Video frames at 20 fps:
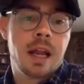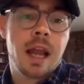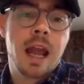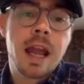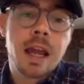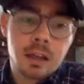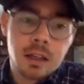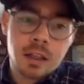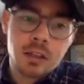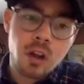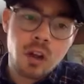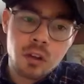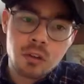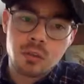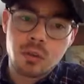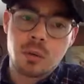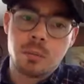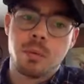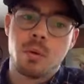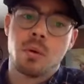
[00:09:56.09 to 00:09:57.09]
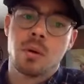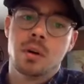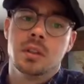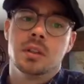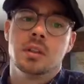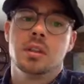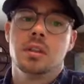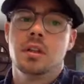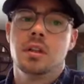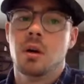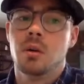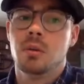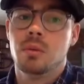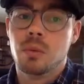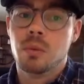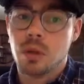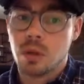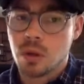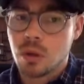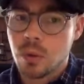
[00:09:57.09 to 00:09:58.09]
And it's also important to note
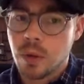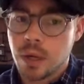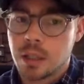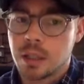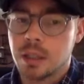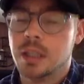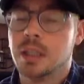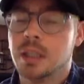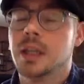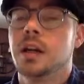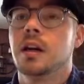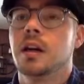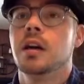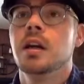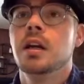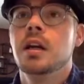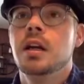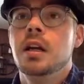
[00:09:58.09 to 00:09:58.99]
real quickly here